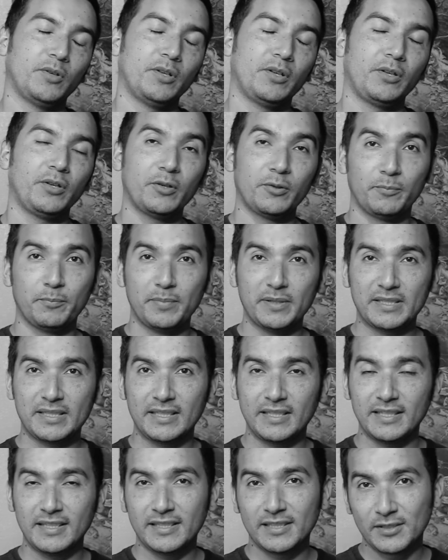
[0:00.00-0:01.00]
your
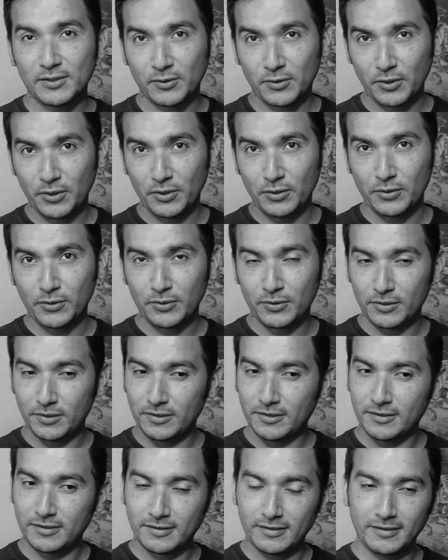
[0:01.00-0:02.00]
business or
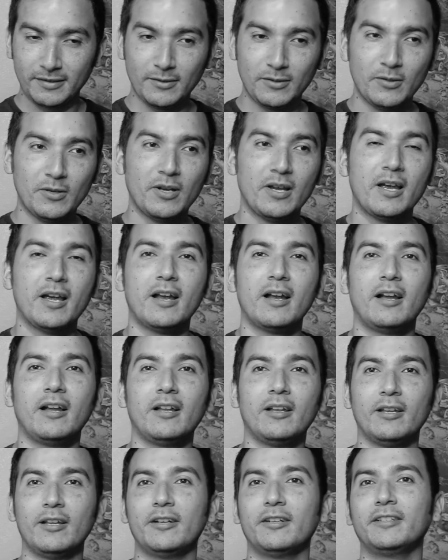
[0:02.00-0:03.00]
you're
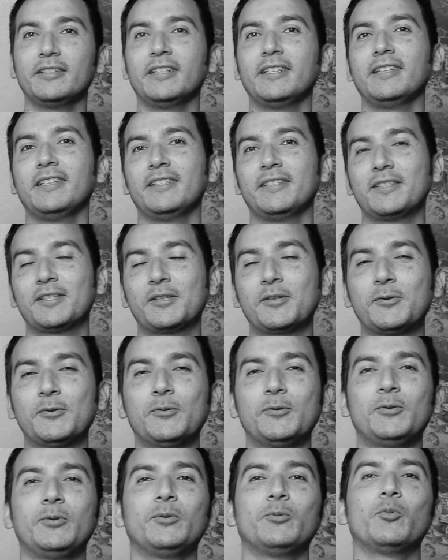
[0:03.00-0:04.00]
learning in
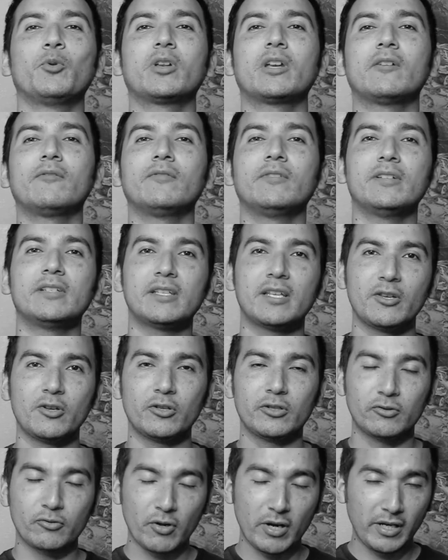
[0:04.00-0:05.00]
school, whatever it is that
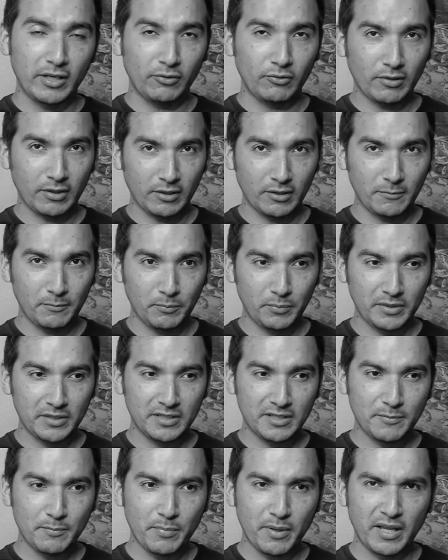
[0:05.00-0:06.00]
you're trying to accomplish,
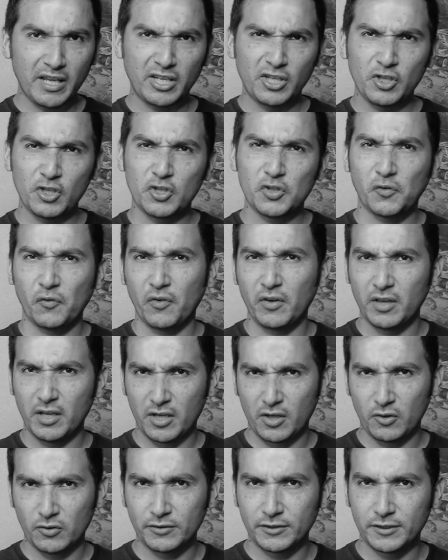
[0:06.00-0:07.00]
but like you just feel like
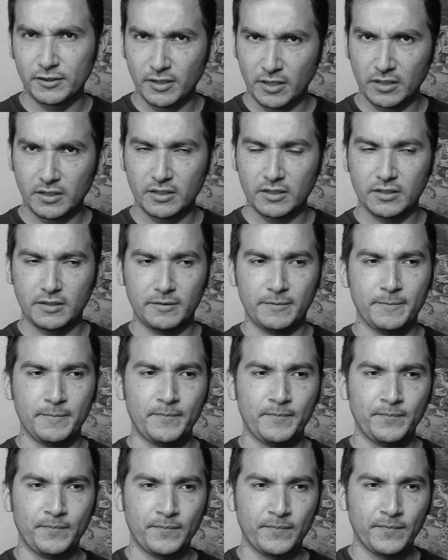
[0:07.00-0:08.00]
you're stuck.
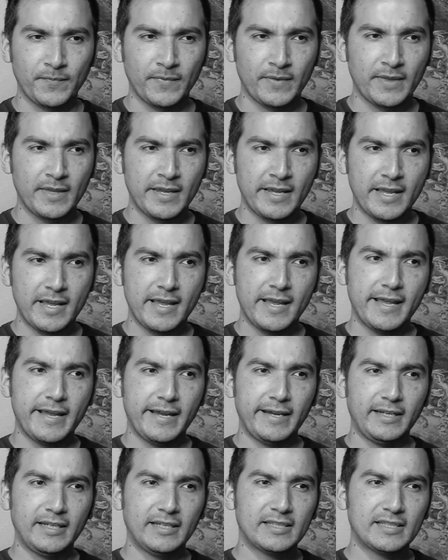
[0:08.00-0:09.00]

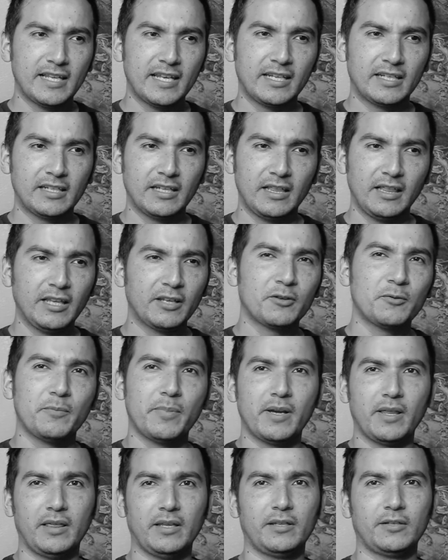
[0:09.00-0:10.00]
And it's like little by
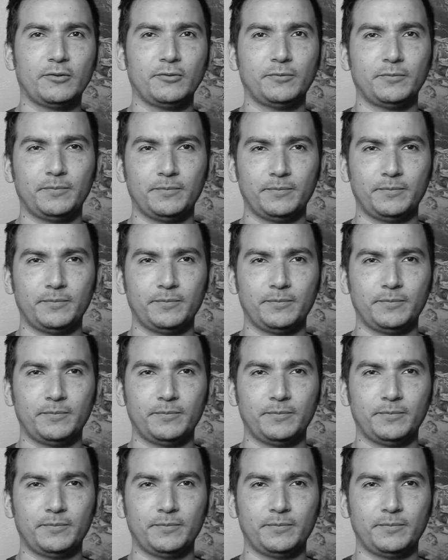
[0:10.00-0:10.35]
little,